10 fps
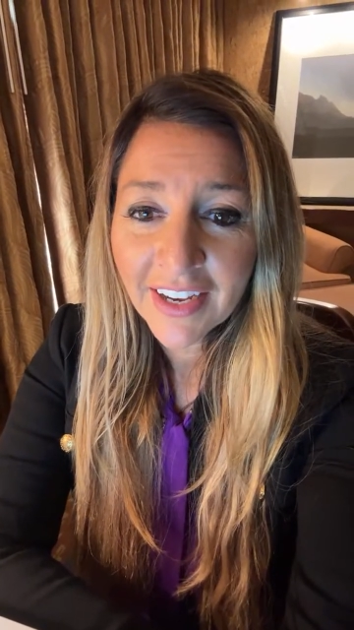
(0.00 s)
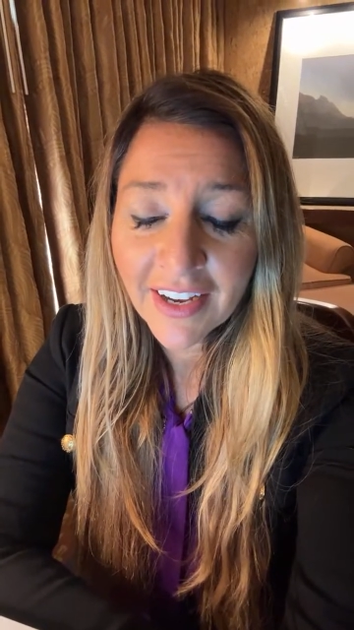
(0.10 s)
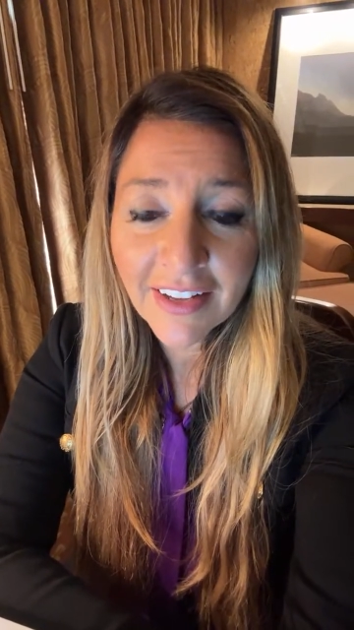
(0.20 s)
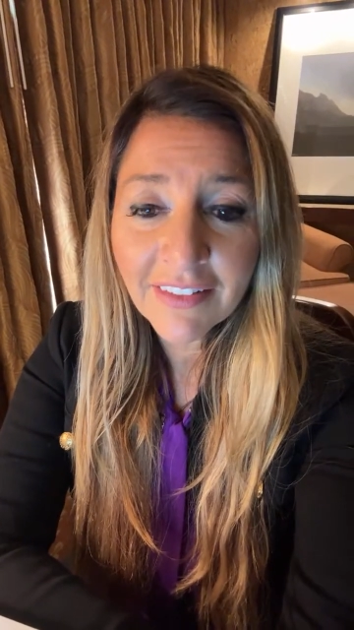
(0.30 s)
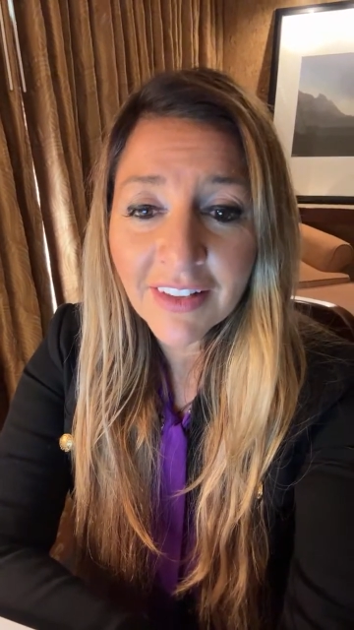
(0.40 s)

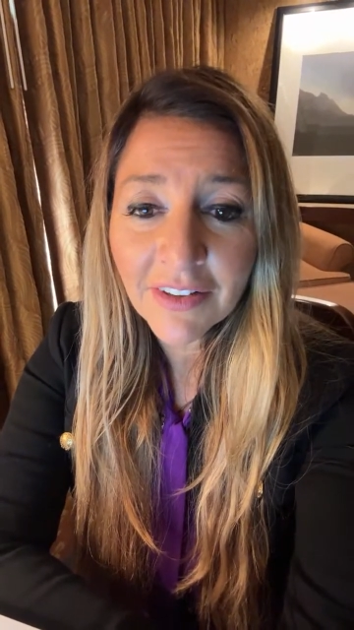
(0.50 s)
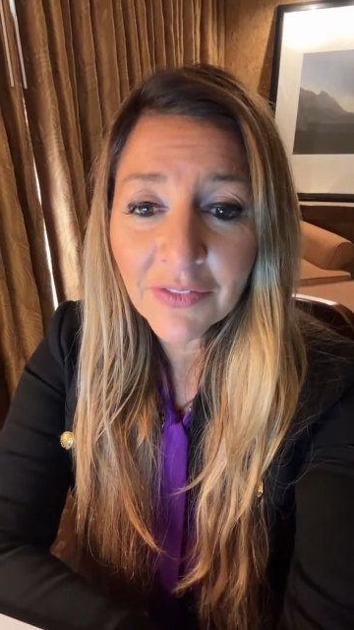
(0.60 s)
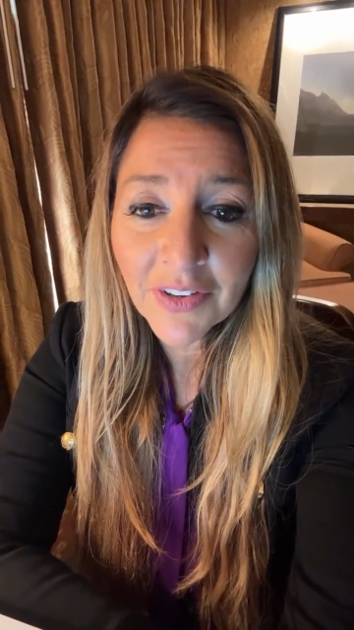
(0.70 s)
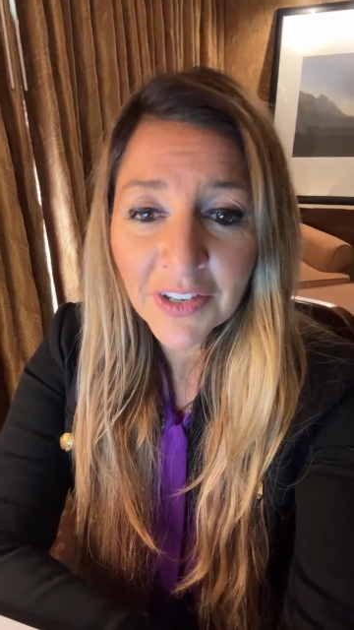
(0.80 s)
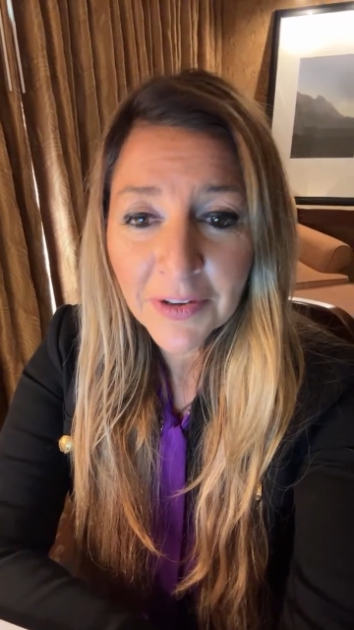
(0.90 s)
I
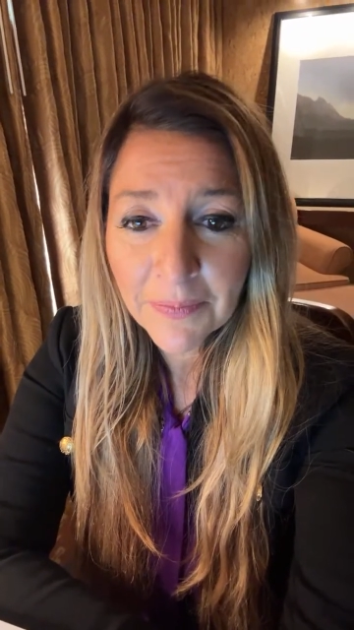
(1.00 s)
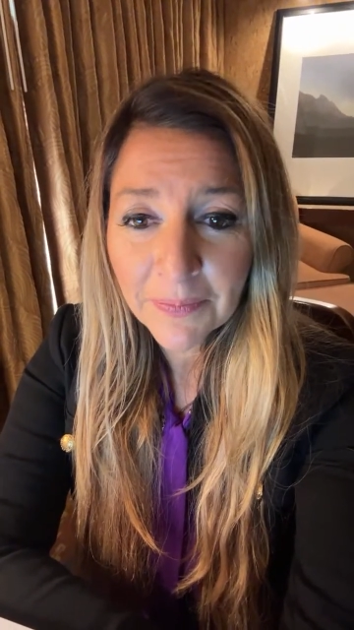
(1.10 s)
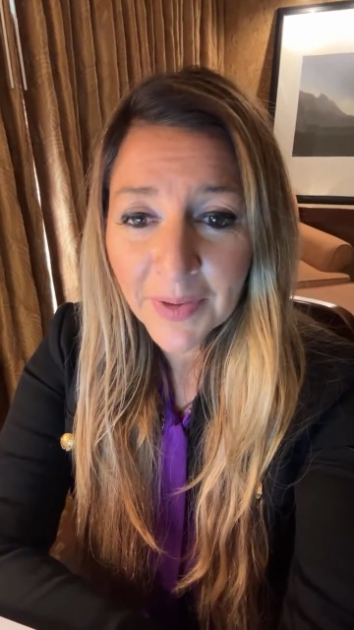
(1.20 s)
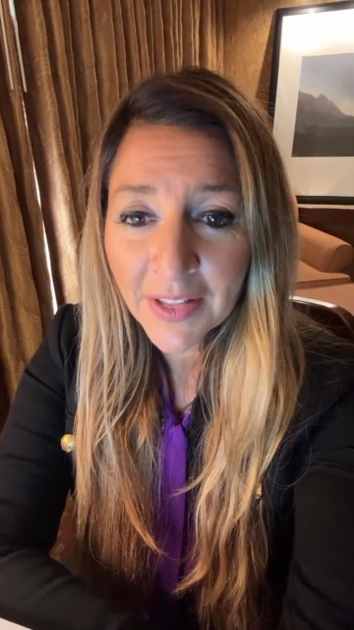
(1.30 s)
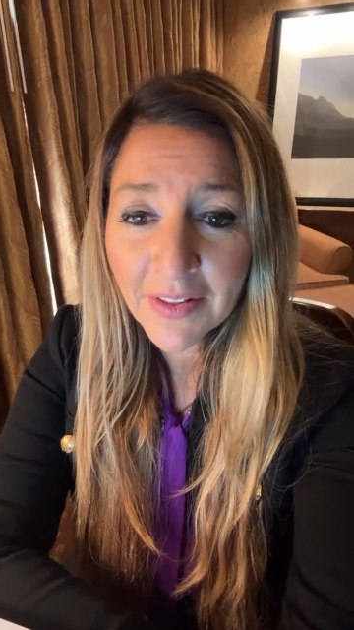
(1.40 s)
love
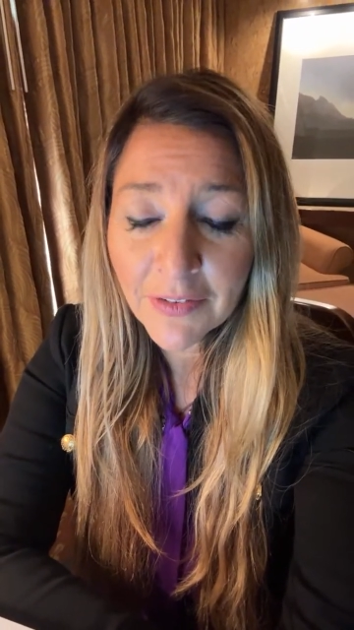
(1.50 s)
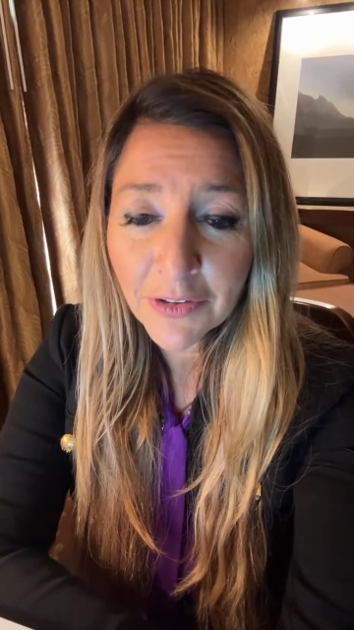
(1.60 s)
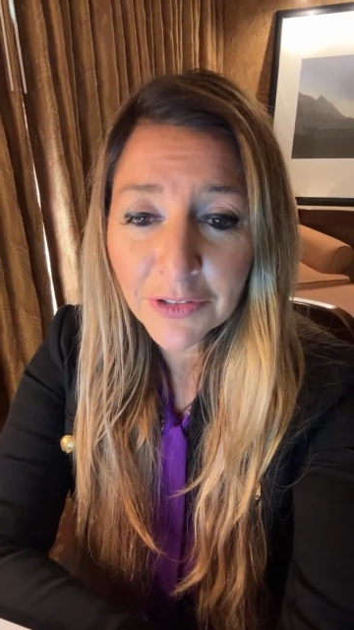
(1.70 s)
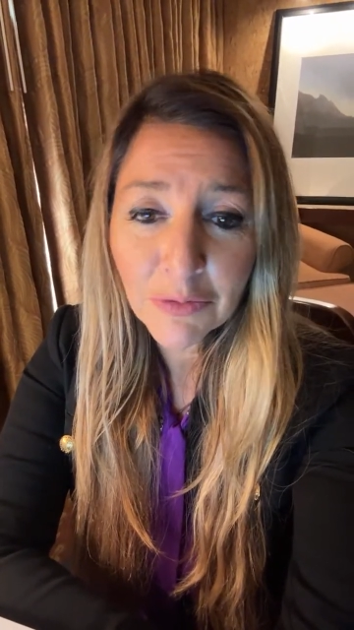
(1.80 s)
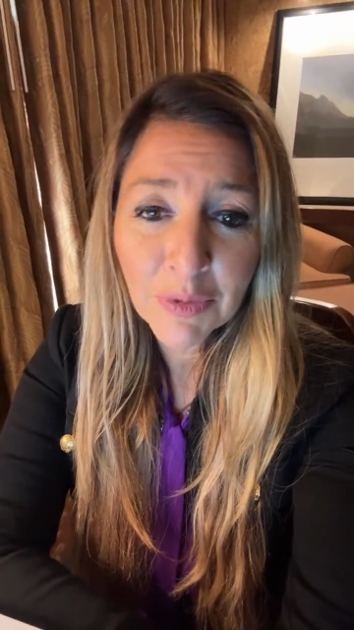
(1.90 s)

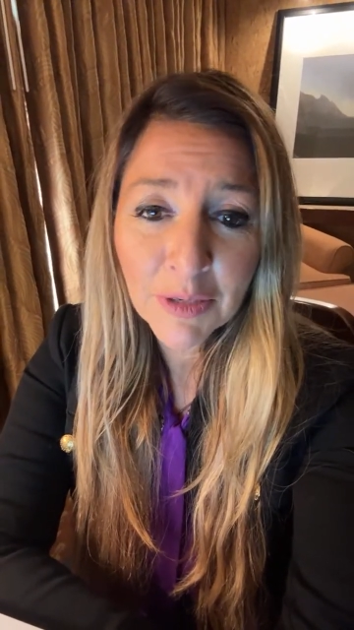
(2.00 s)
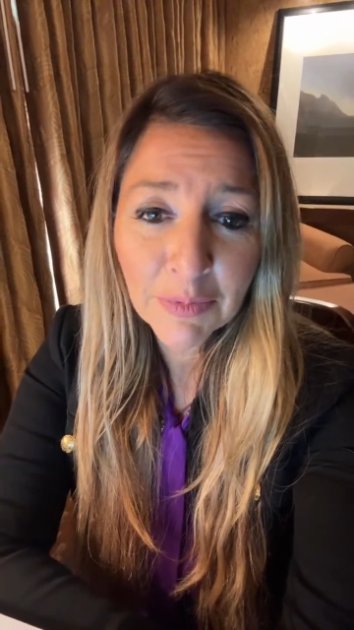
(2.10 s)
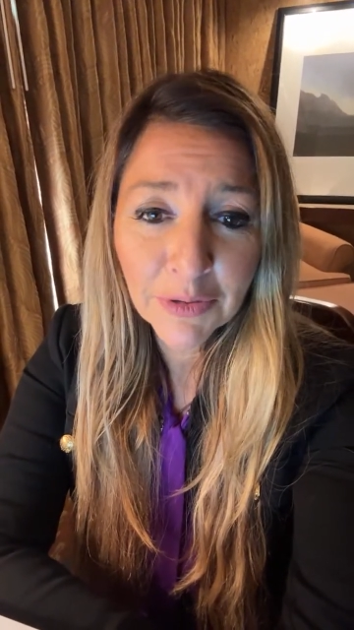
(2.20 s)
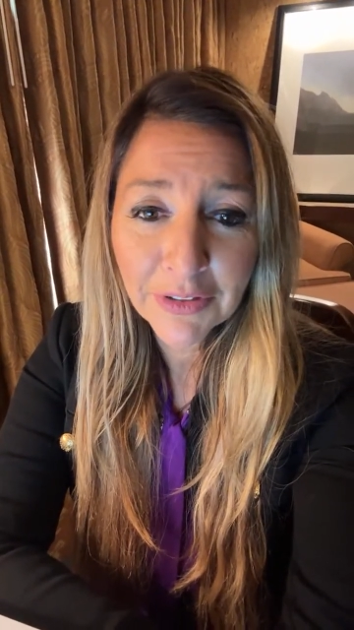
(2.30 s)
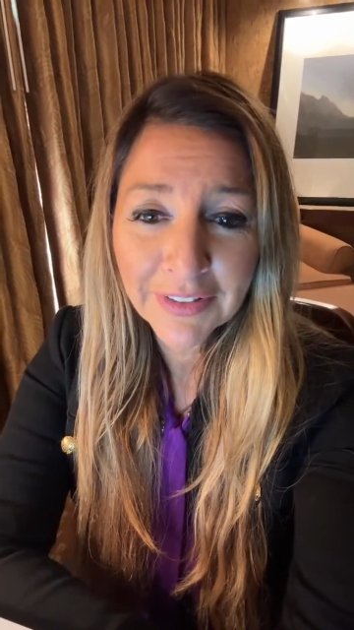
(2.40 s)
all you
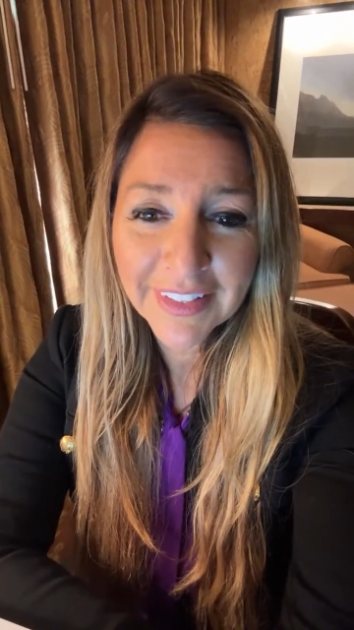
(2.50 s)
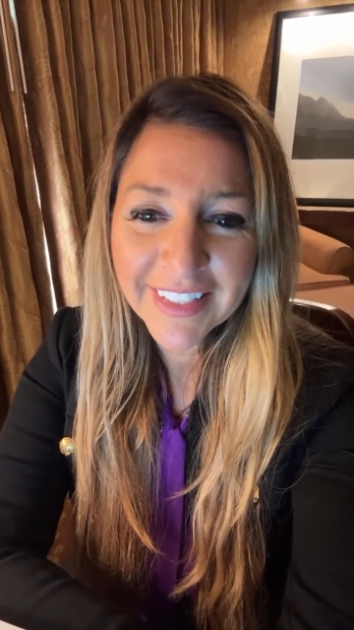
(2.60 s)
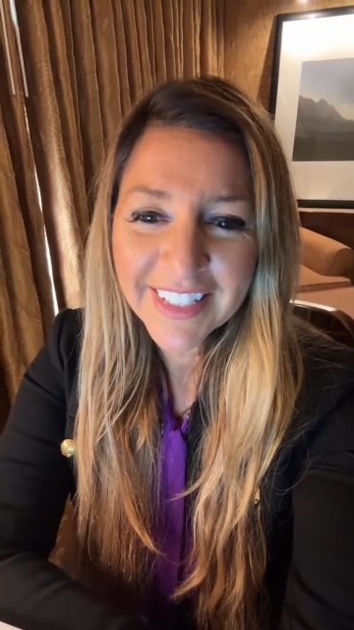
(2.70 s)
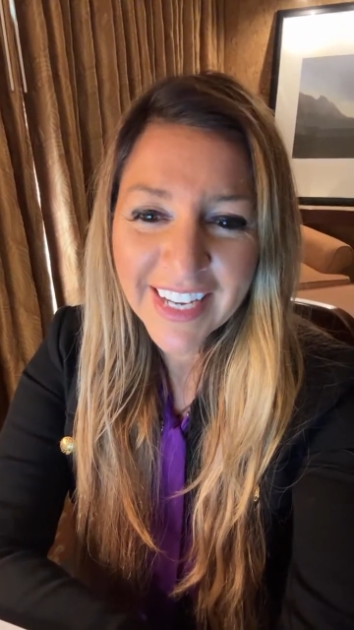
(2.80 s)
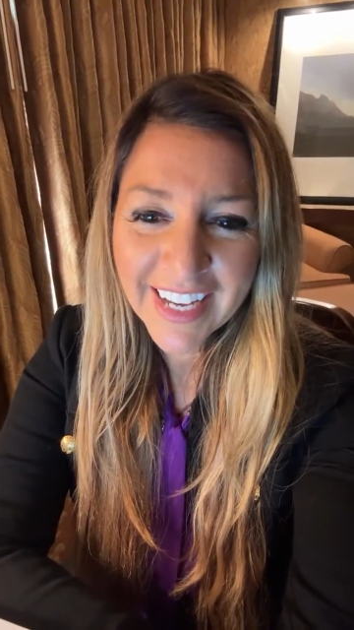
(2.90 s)
people on the
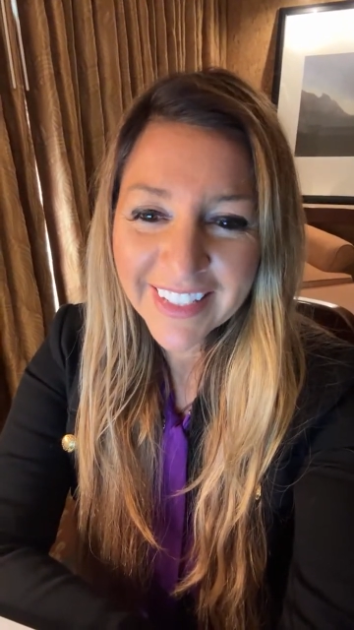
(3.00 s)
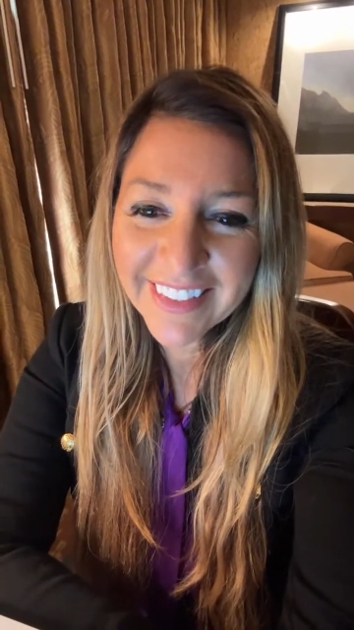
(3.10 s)
chat.